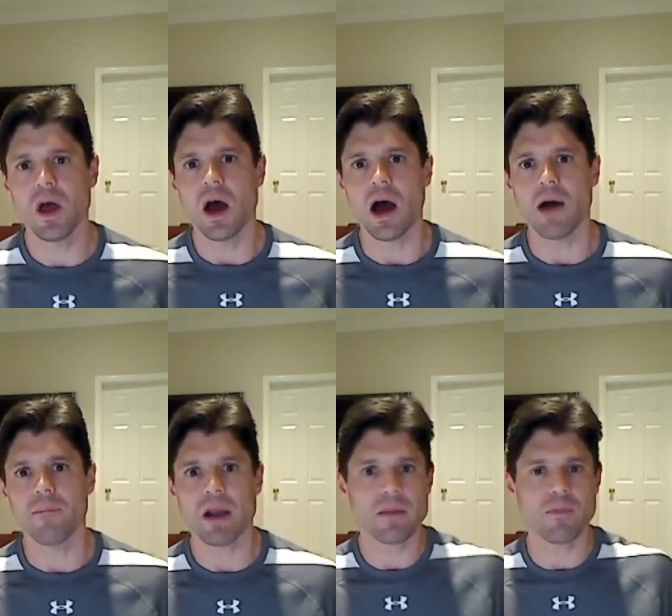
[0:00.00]

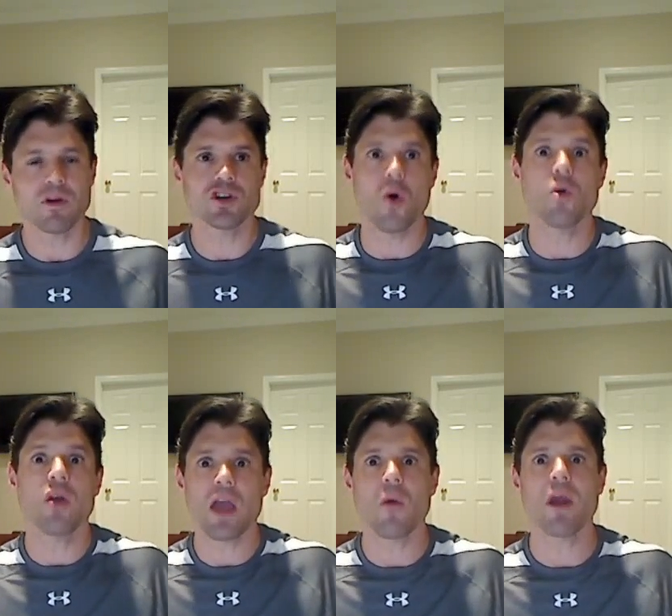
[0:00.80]
but I can push
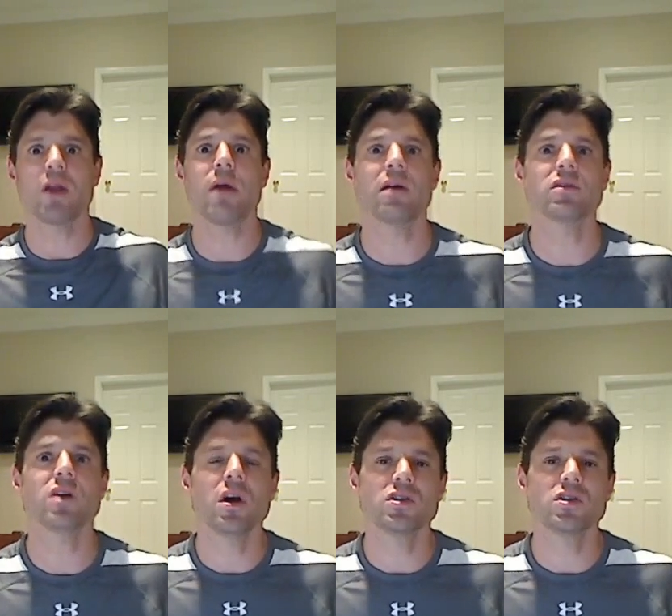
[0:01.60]
okay weight around.